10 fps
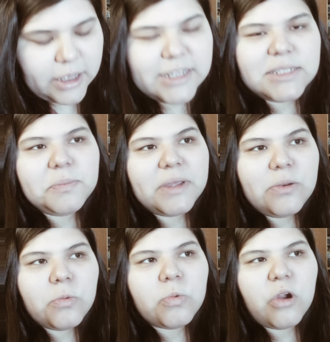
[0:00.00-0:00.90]
it's
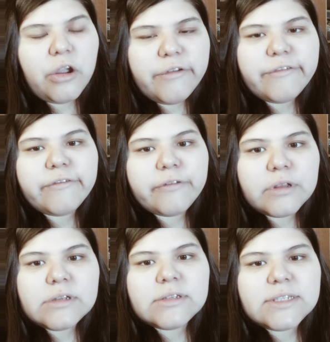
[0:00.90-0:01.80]
been rough,
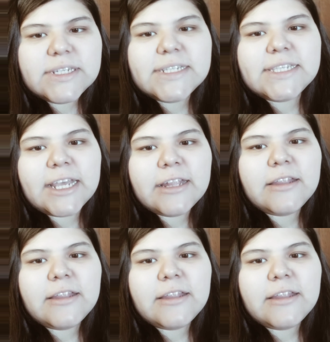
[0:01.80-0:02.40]
to say